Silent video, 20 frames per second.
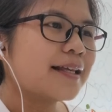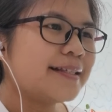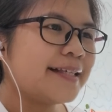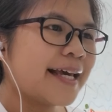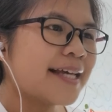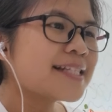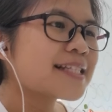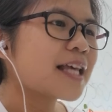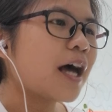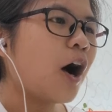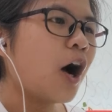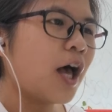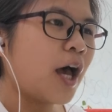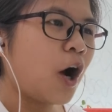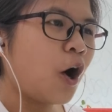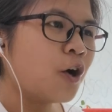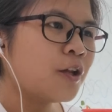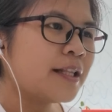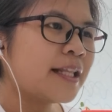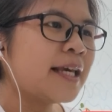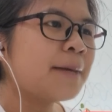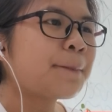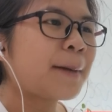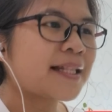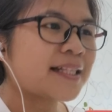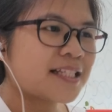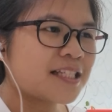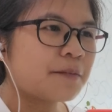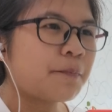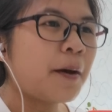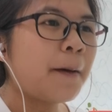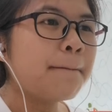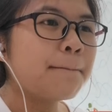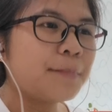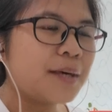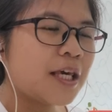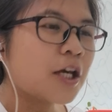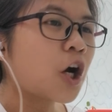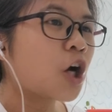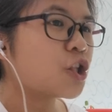Yes, only
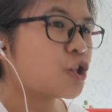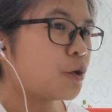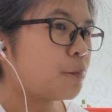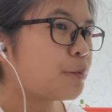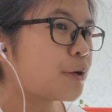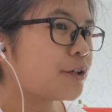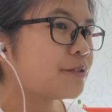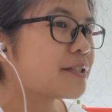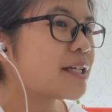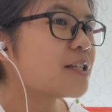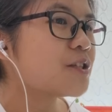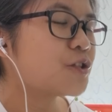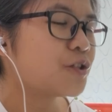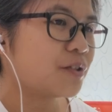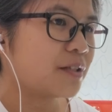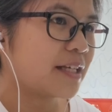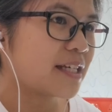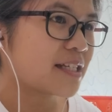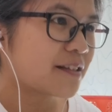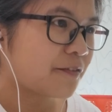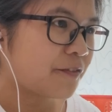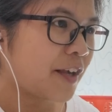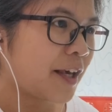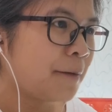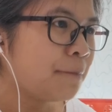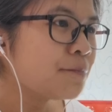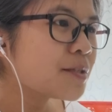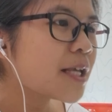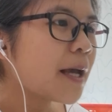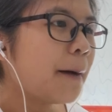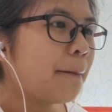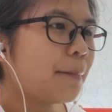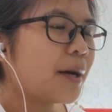participant B contributed to these themes,